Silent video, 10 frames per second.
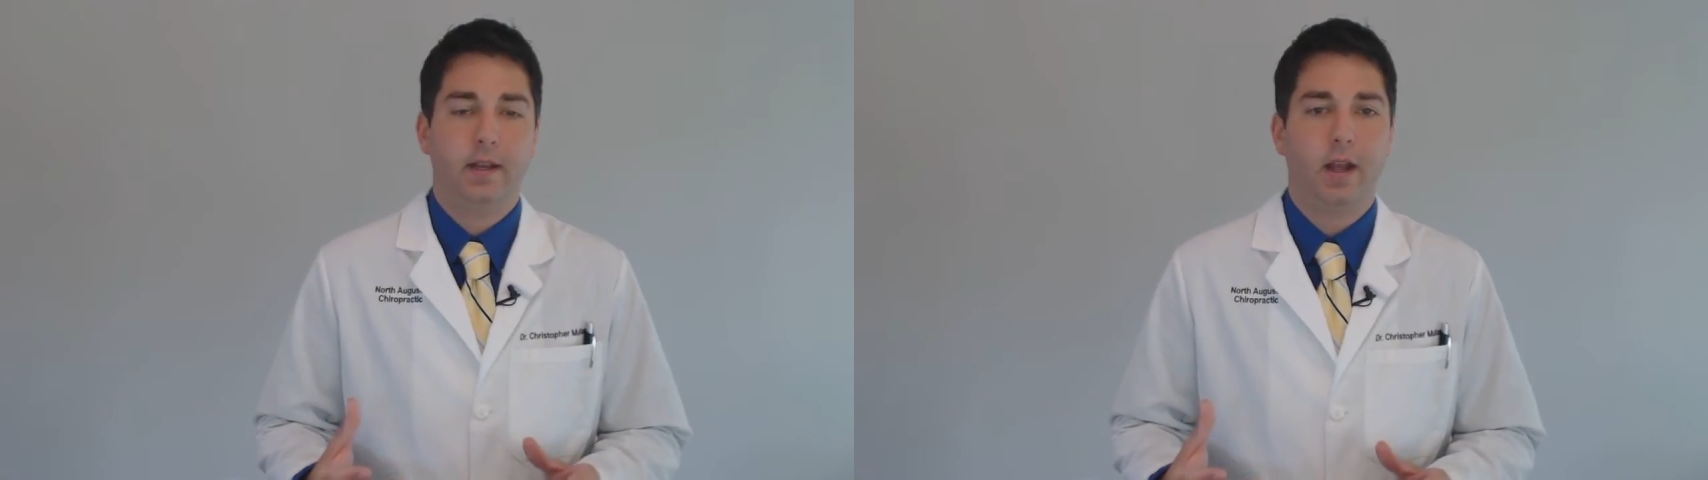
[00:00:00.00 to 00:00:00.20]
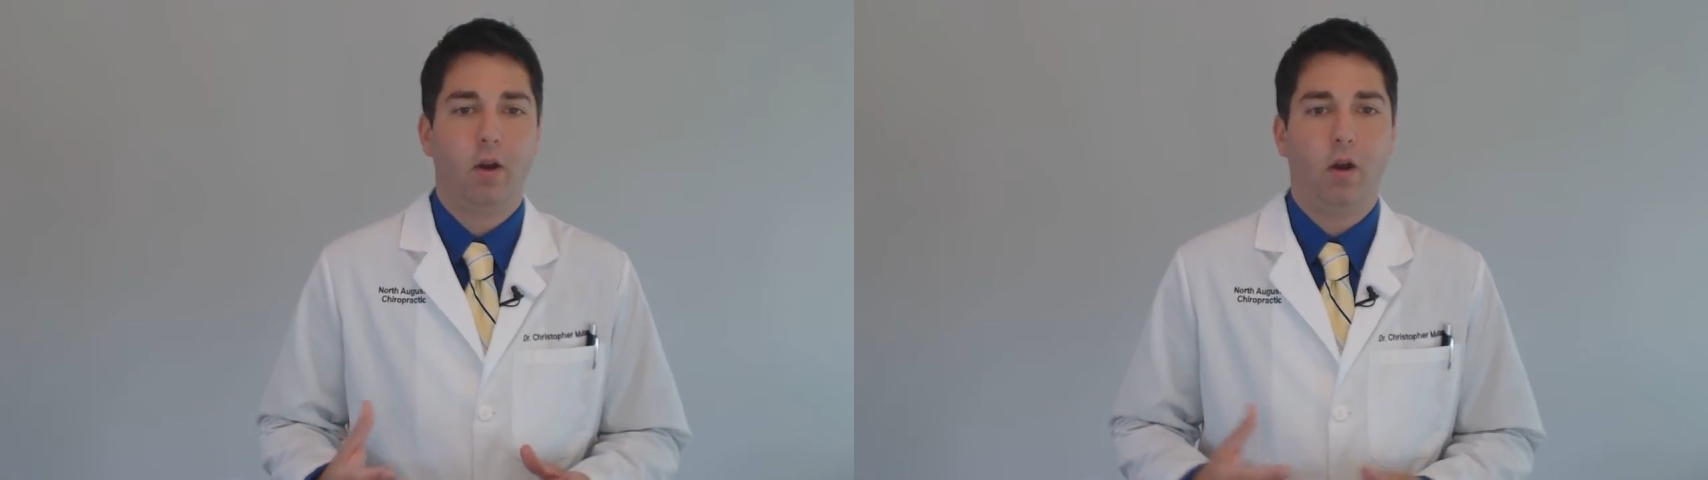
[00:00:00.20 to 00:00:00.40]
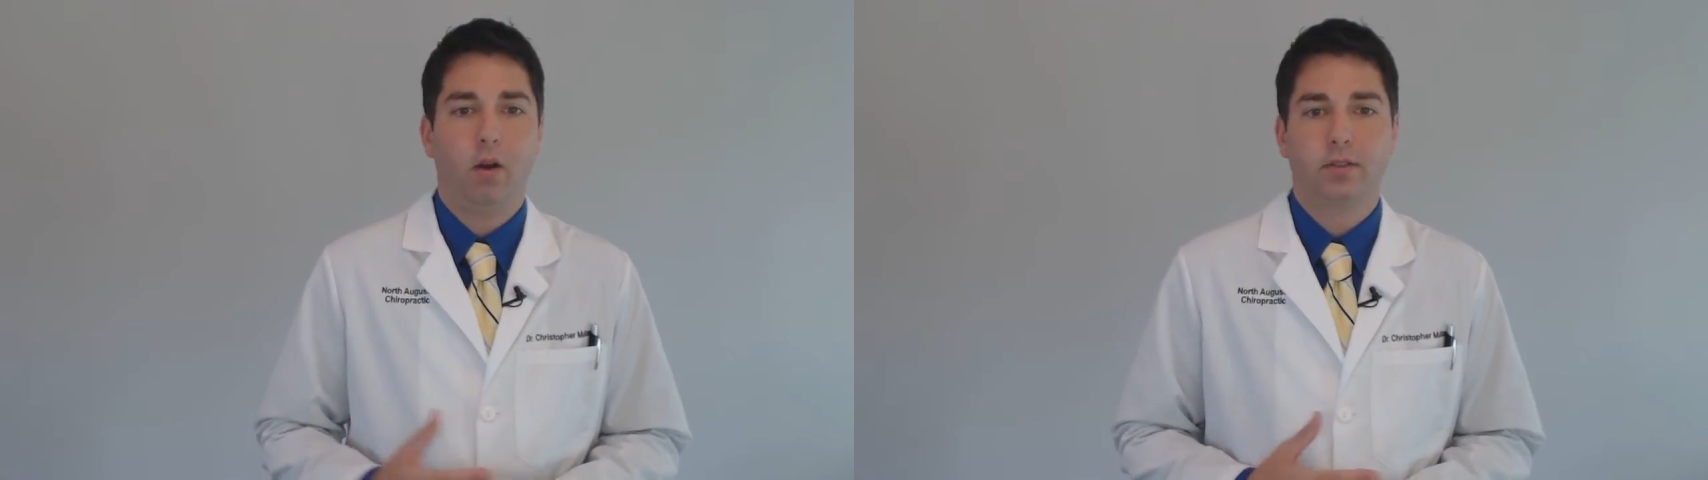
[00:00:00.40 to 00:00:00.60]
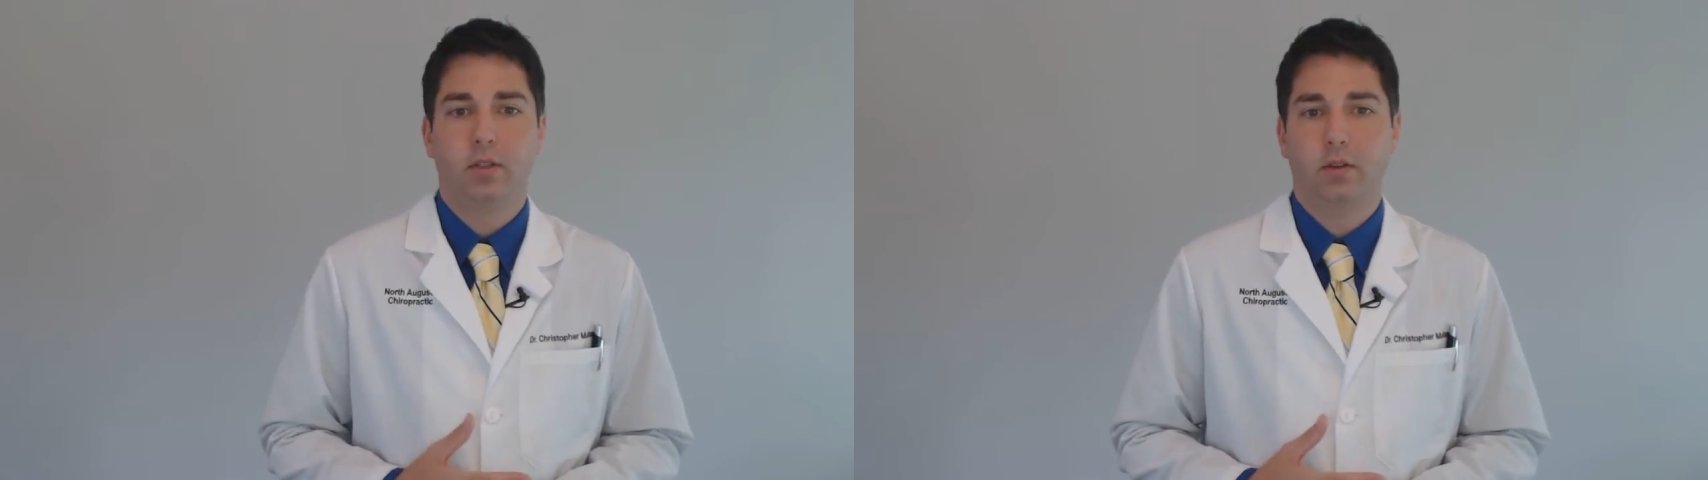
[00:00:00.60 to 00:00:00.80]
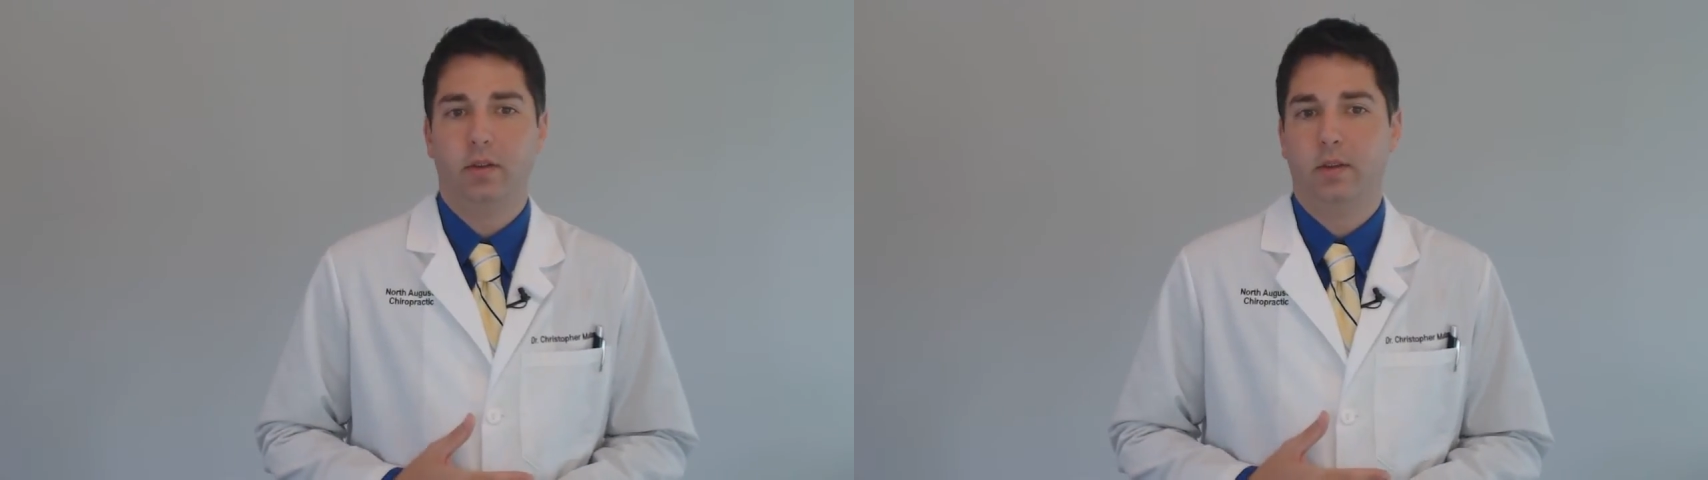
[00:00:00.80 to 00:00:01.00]
Now,
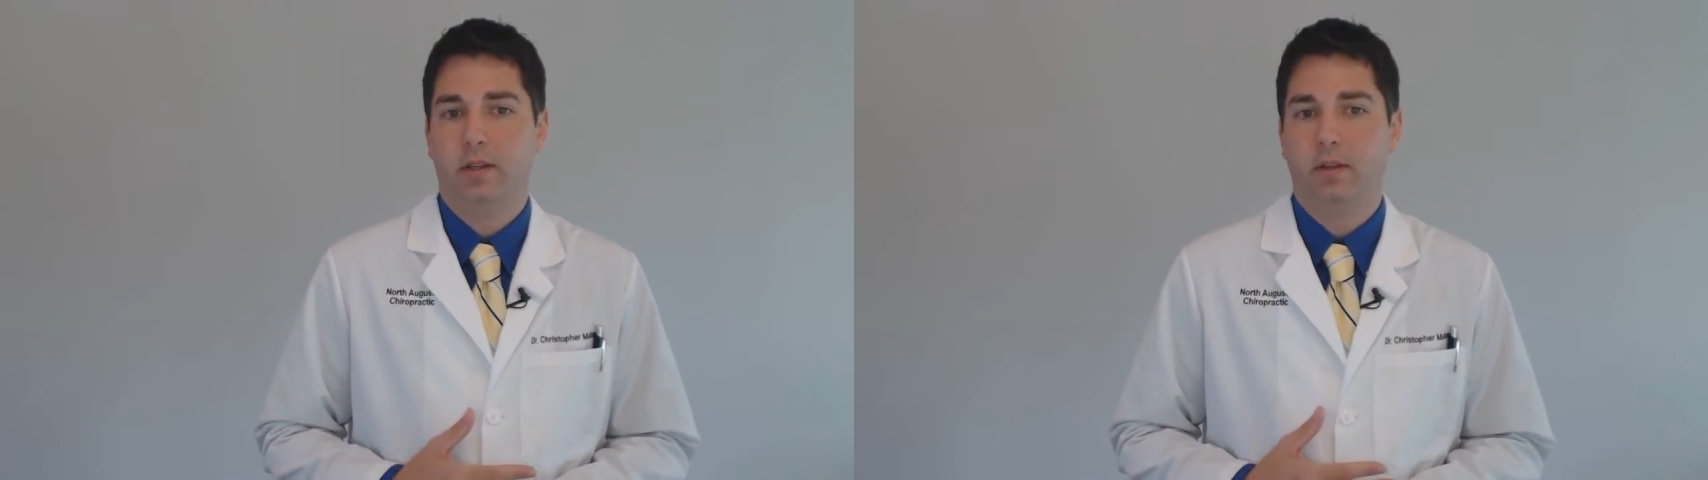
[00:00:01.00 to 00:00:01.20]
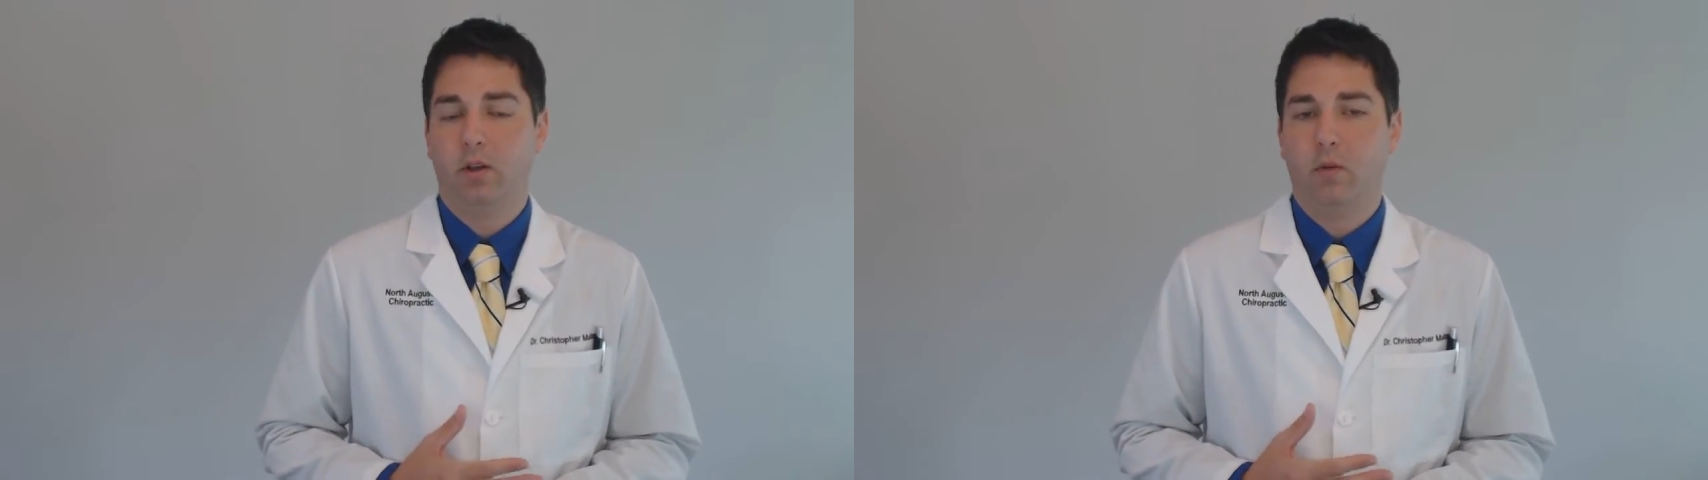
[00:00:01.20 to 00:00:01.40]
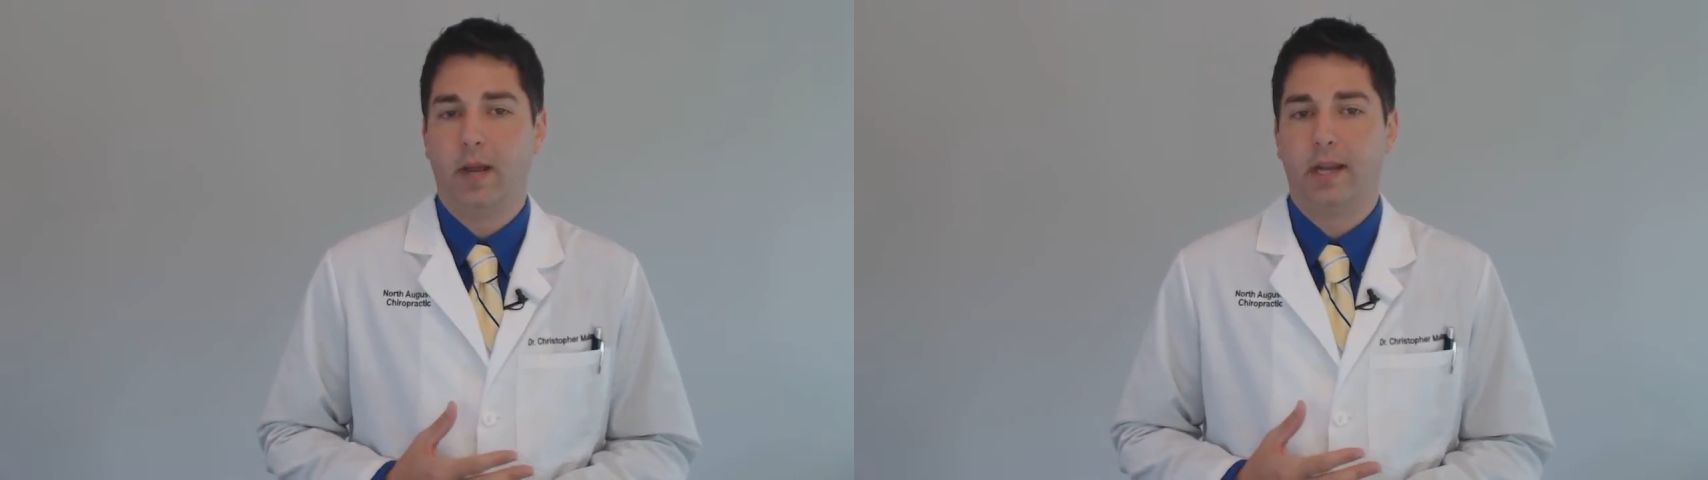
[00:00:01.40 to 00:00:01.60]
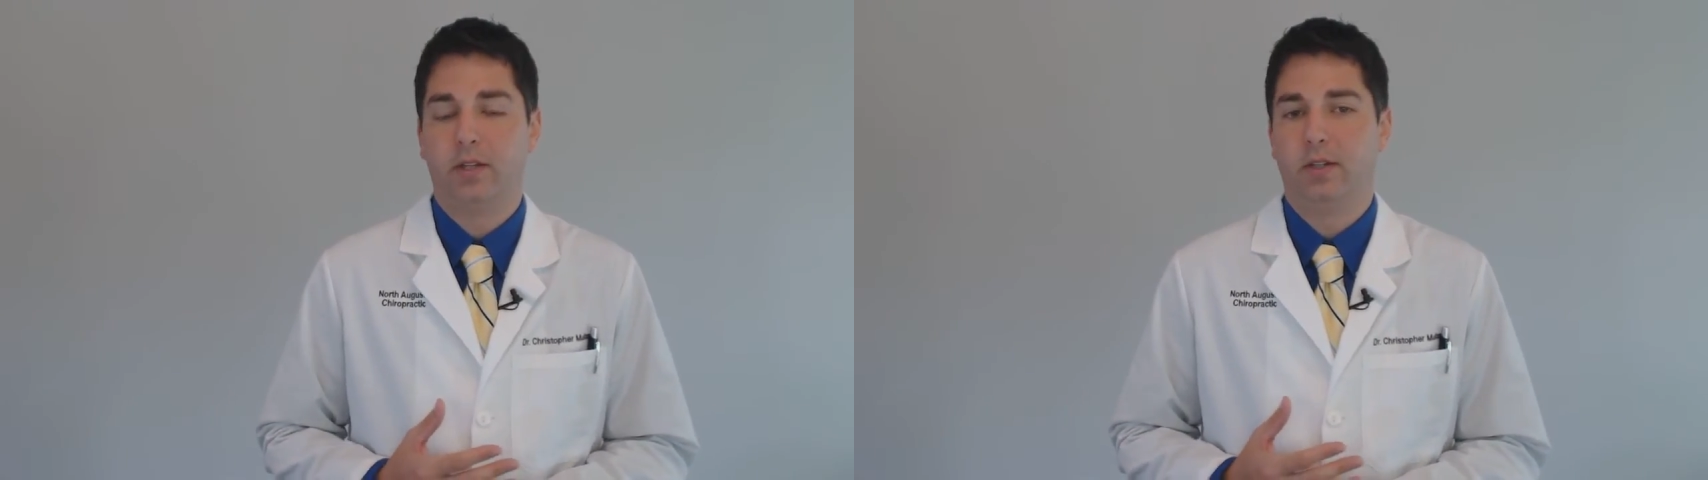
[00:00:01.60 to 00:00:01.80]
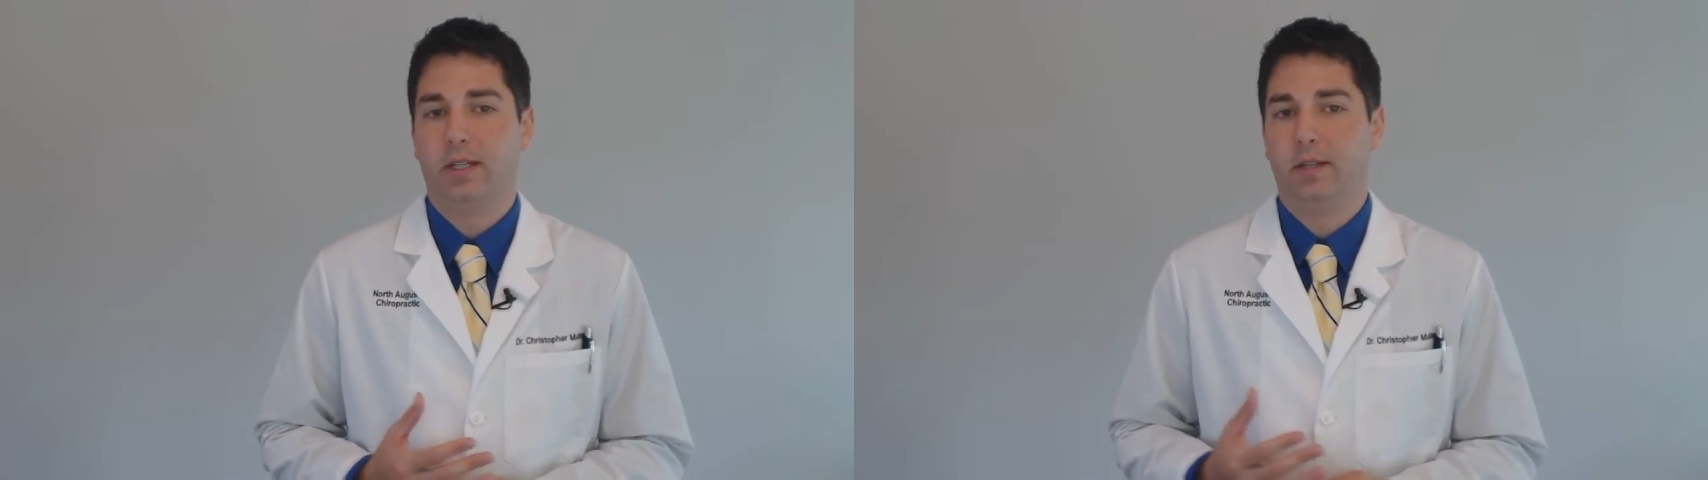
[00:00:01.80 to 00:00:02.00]
also in the low
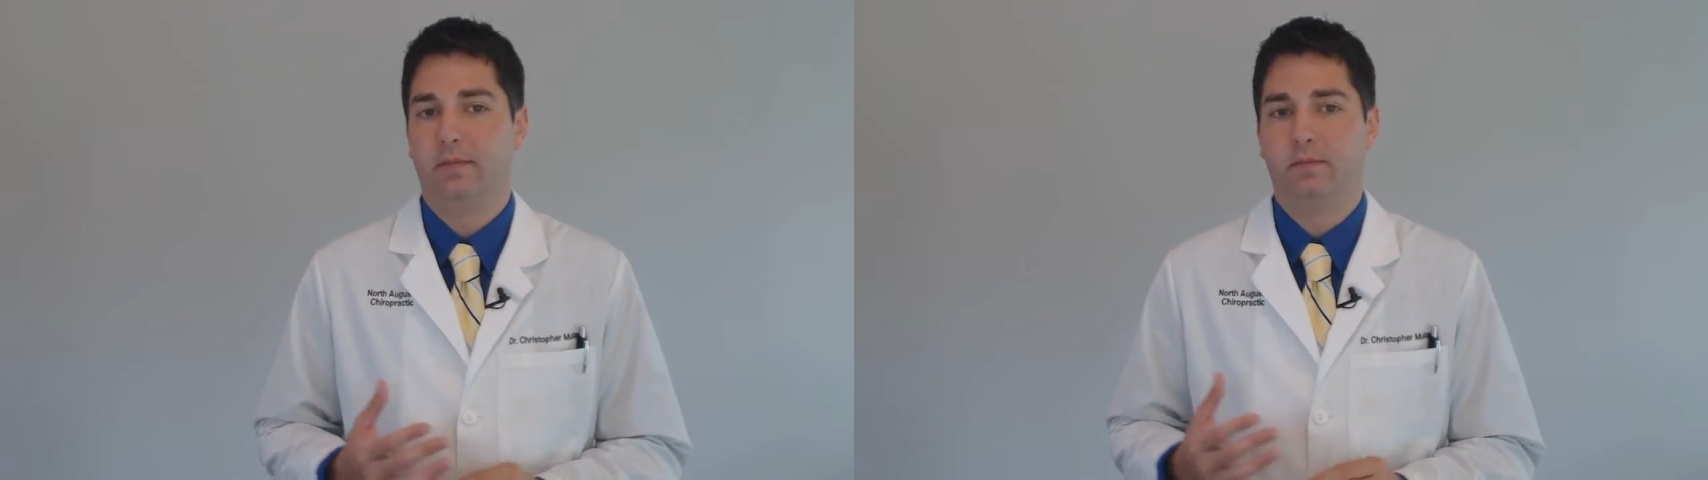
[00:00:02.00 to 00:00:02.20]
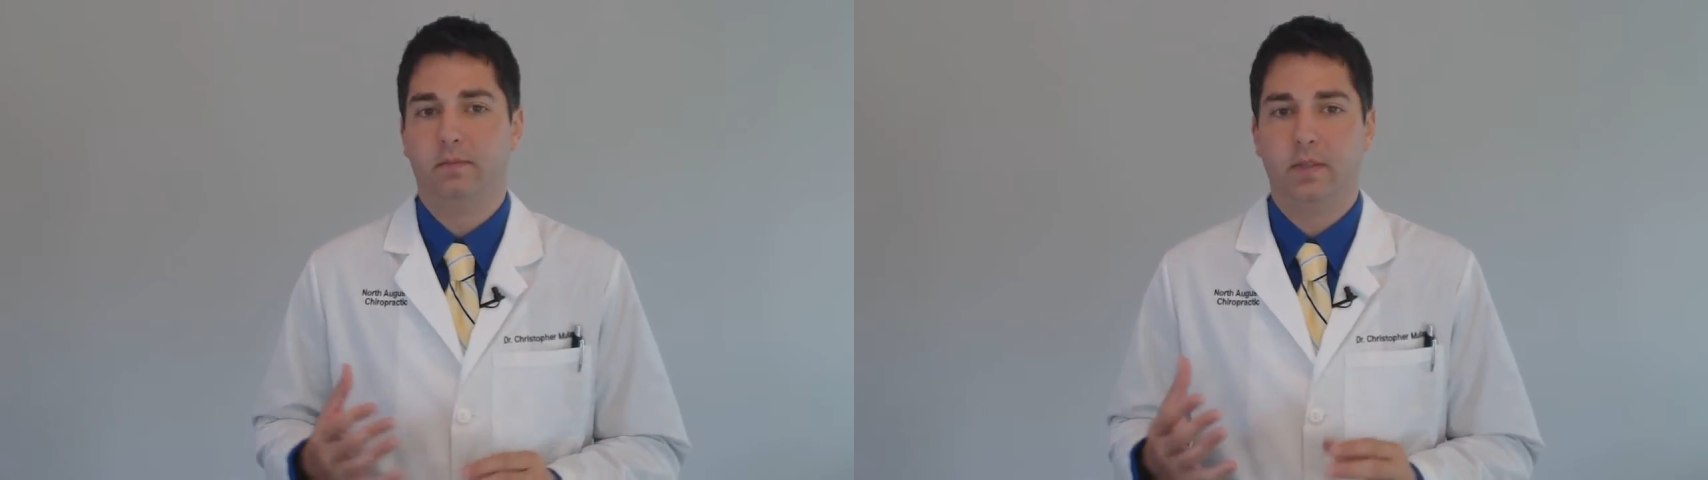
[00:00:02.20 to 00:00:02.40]
back, you can get